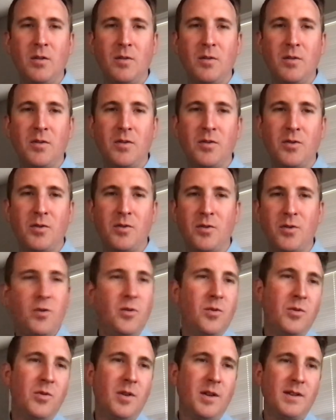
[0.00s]

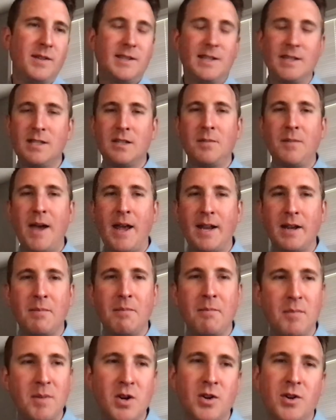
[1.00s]
through a systematic
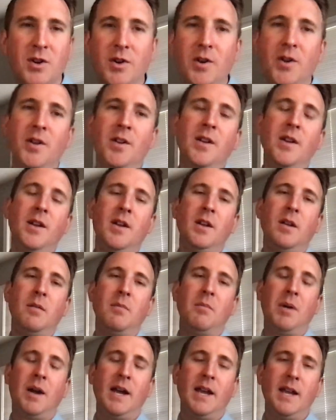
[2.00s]
murder
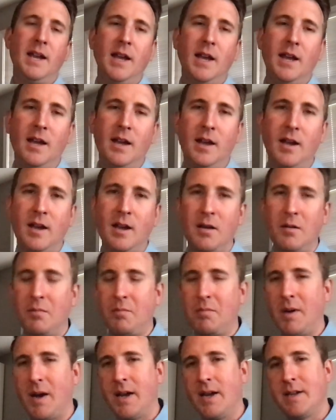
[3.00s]
by
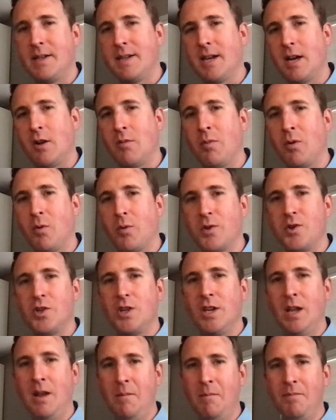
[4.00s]
a terrible
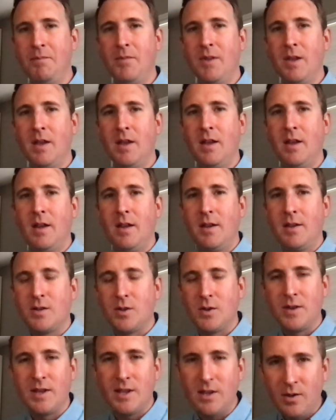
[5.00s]
regime.
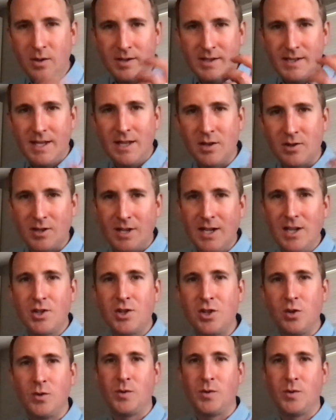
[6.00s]
So that you can see there's issues